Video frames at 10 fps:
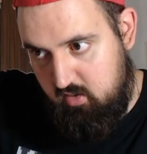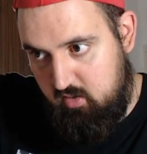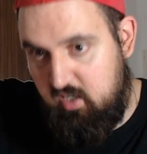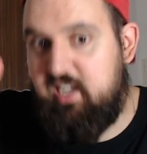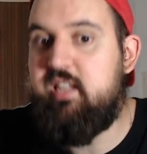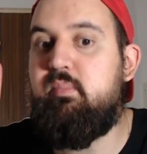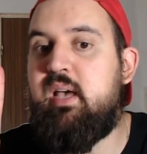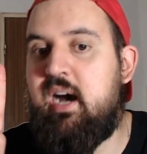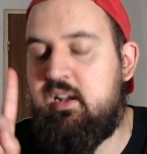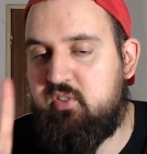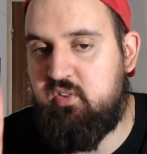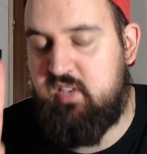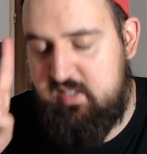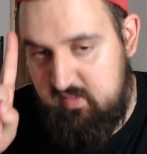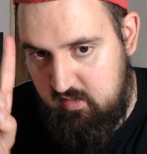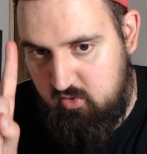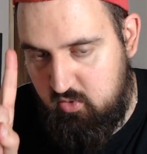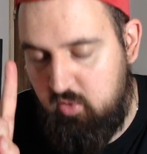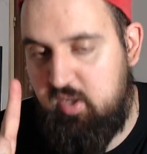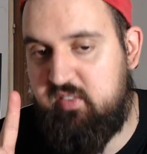liberal societies in the
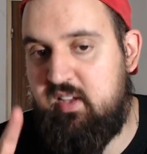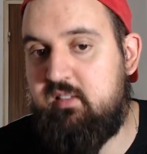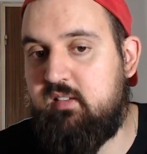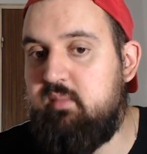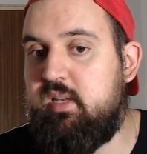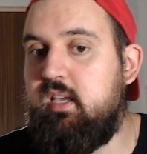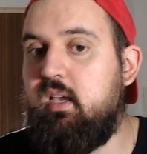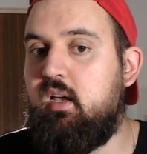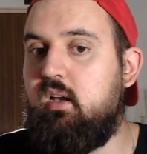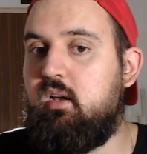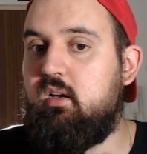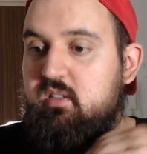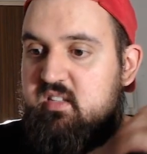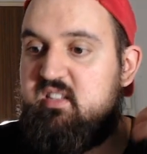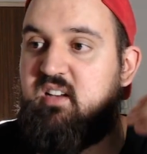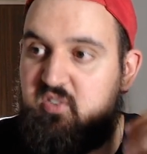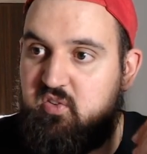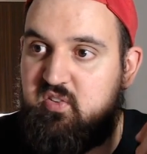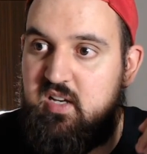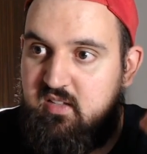noble sense, namely, these are
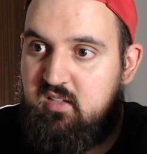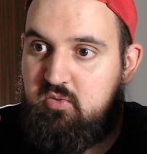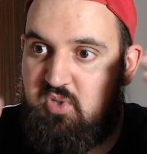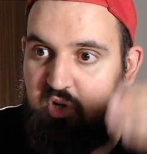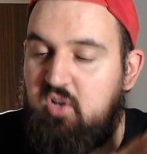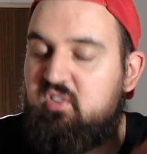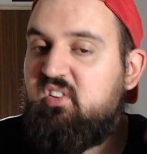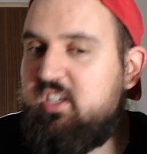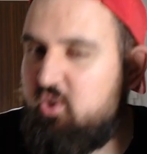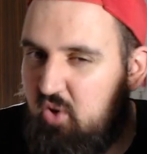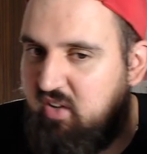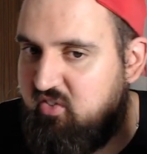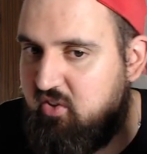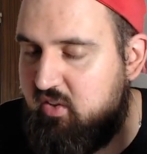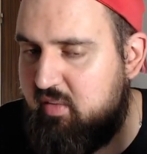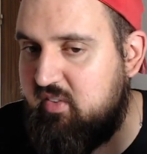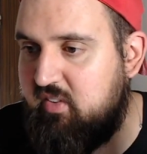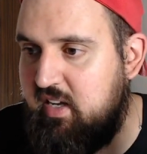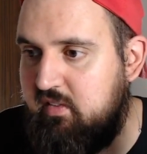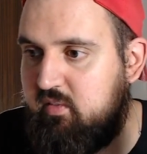societies which constantly question
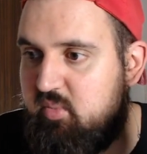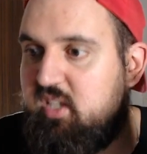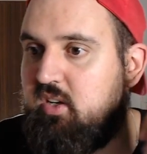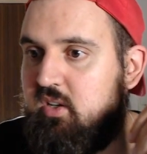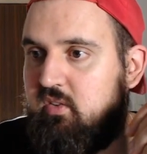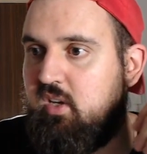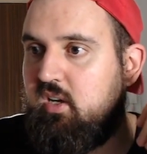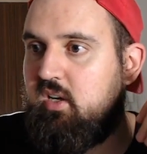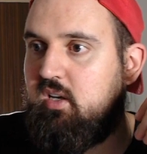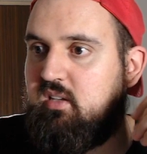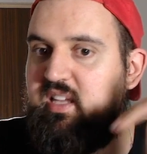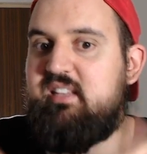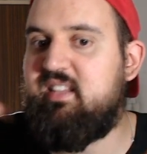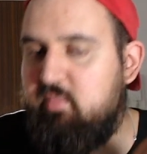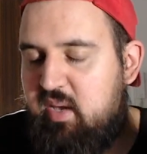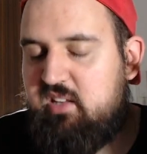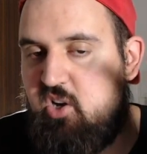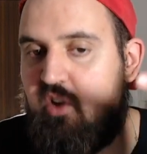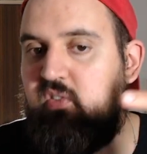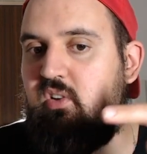themselves because they debate
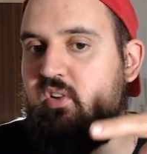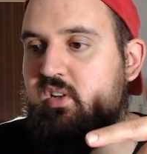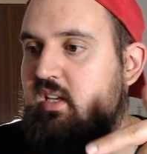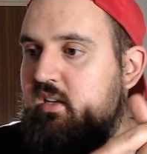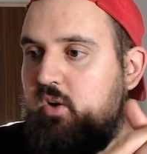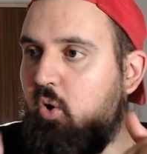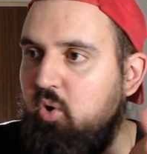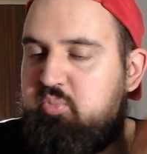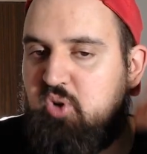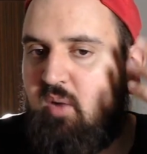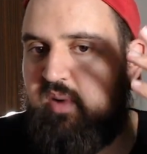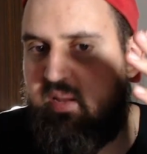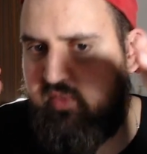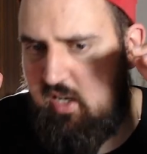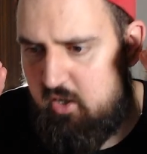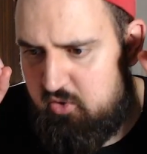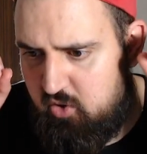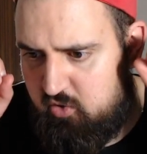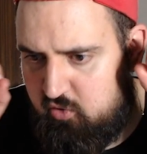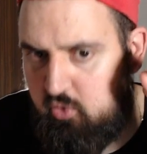constantly. Uh, all problems are
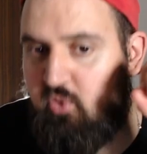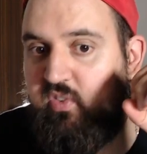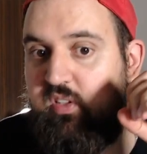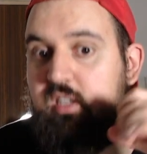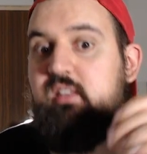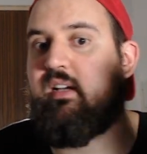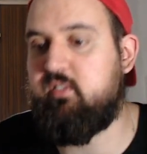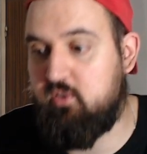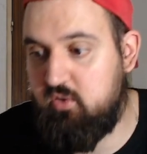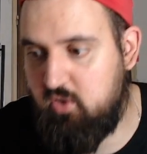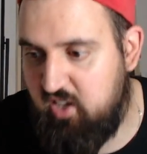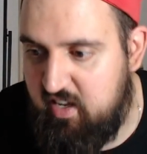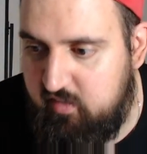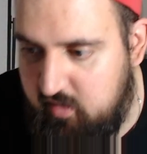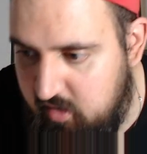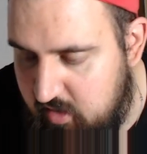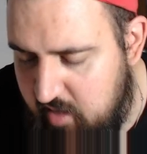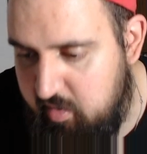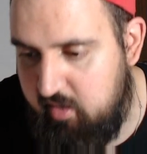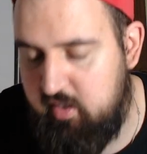under scrutiny. That's the, the classical
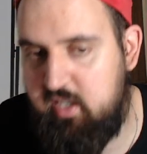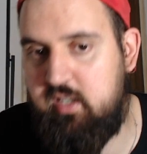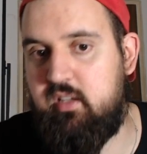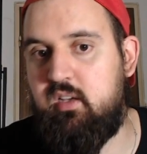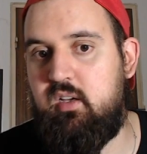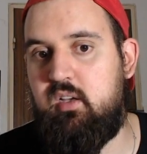American